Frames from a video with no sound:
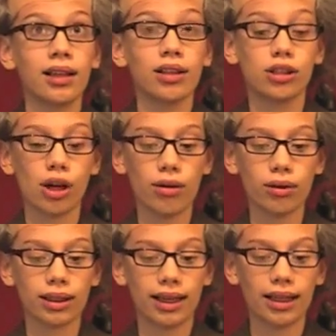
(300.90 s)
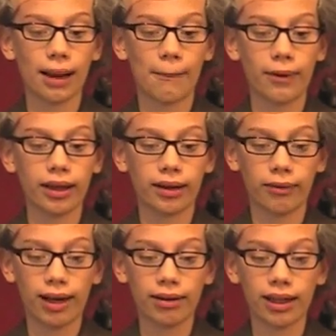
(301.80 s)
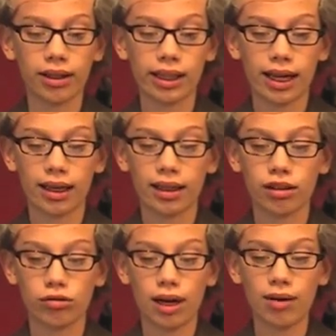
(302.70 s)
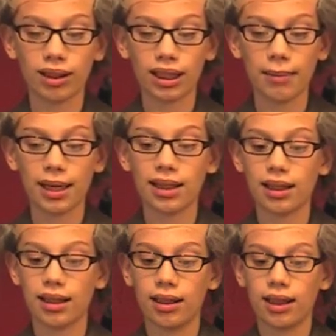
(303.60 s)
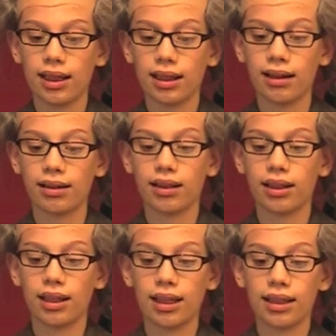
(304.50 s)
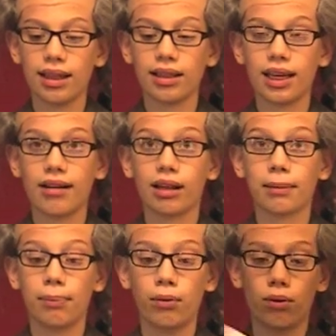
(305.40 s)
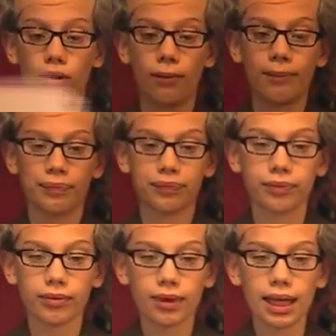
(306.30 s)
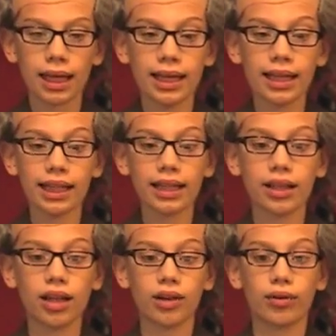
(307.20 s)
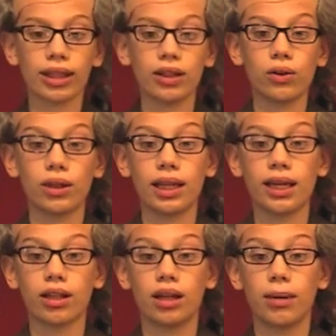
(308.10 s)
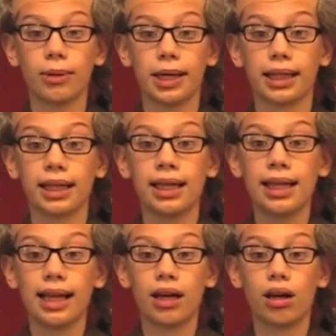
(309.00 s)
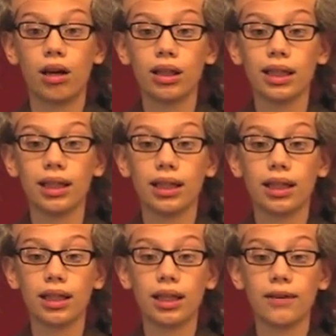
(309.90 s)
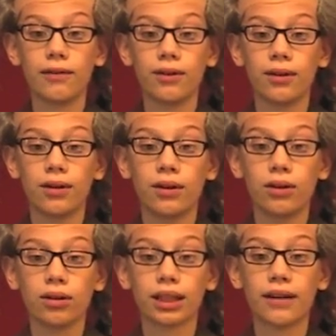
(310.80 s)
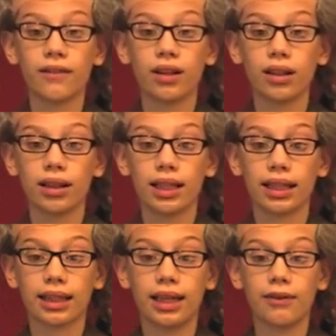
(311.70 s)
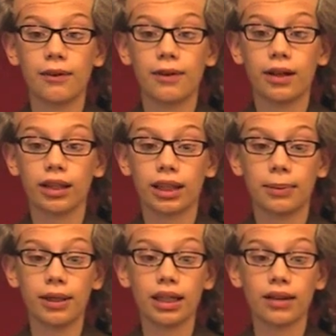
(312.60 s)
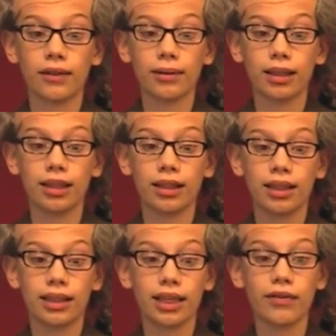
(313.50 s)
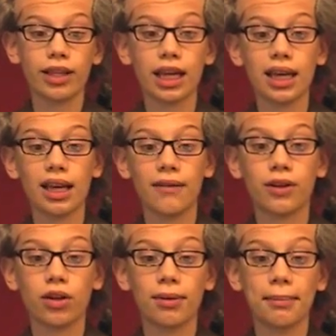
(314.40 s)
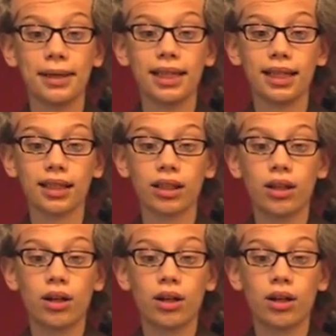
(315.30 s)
Jones ties a brick round their neck and drowns them in the nearest pool. Is it not crystal clear, comrades, that all the evils of this life of ours springs from the tyranny of human beings?